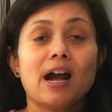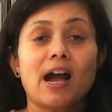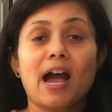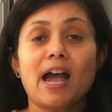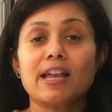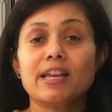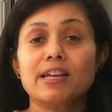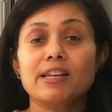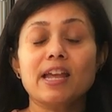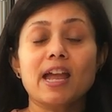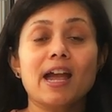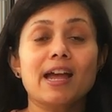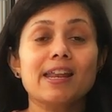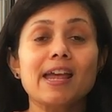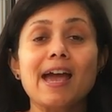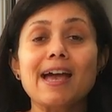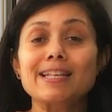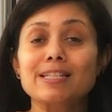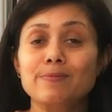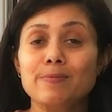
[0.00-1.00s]
I can add
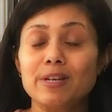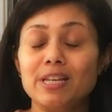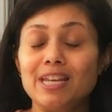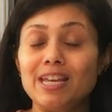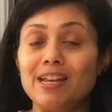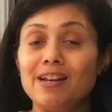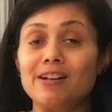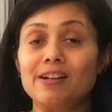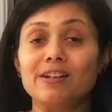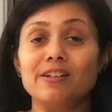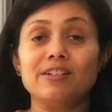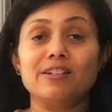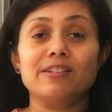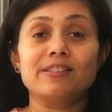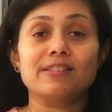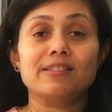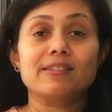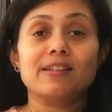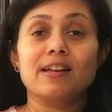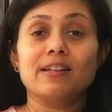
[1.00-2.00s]
as many
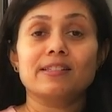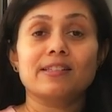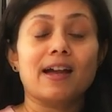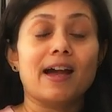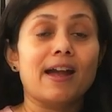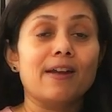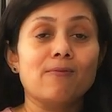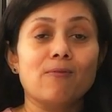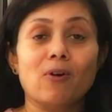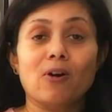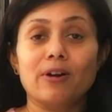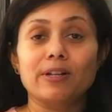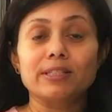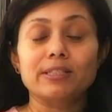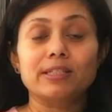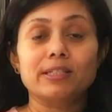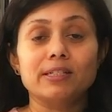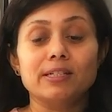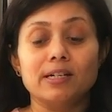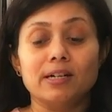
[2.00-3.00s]
ingredients as I
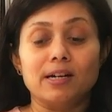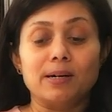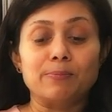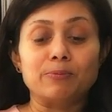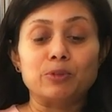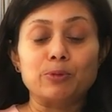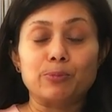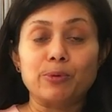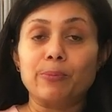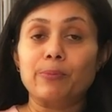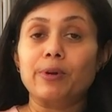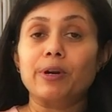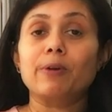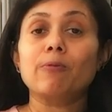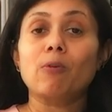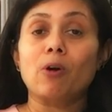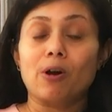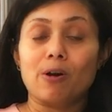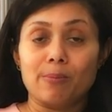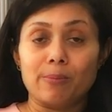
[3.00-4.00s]
want um, to prepare
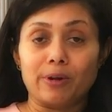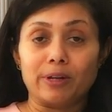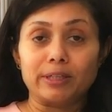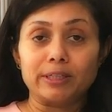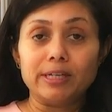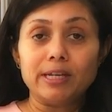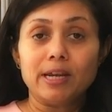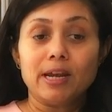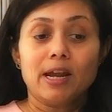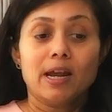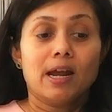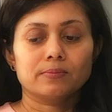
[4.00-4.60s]
guacamole.